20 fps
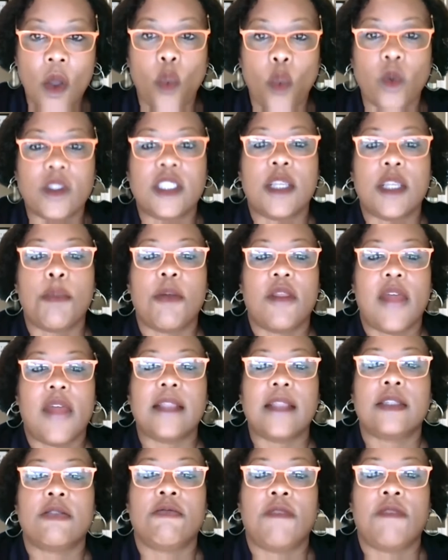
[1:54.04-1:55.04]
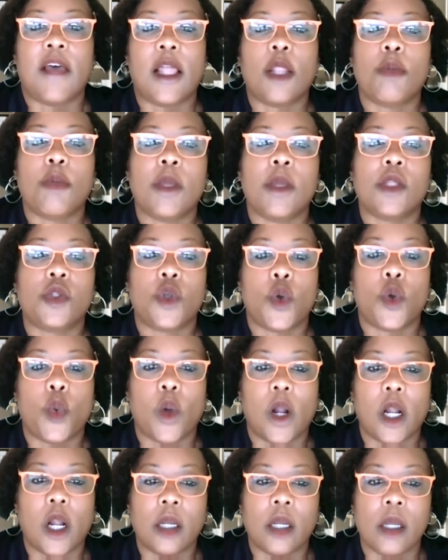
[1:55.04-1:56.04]
with some of that developmental
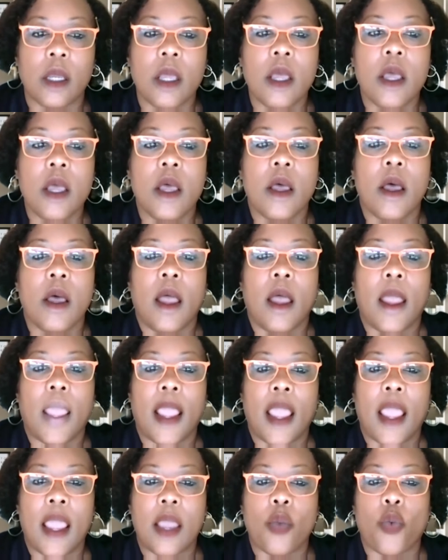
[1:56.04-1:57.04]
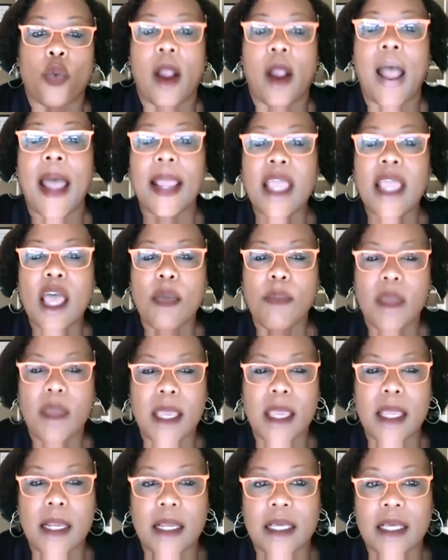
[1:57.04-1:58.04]
work. And where I come
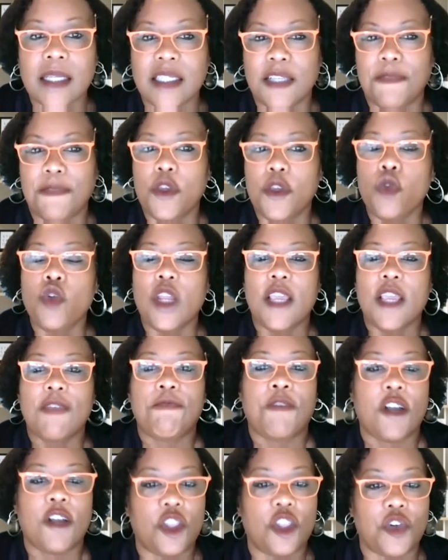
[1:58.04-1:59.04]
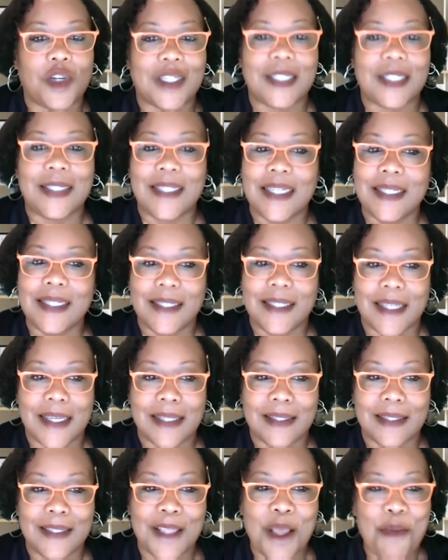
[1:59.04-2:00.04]
in is if you need further
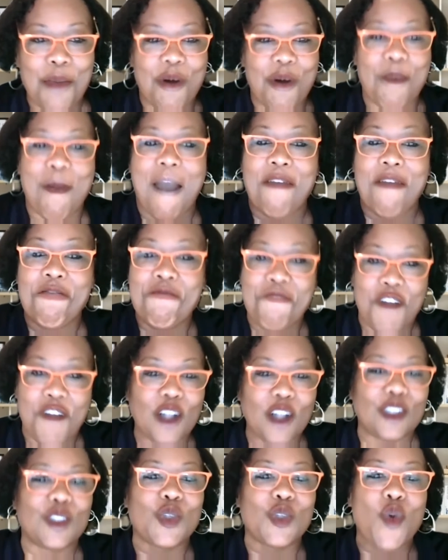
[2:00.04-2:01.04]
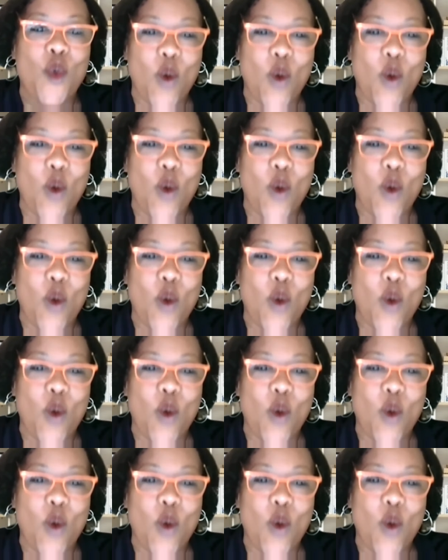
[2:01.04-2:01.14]
assistance. But my first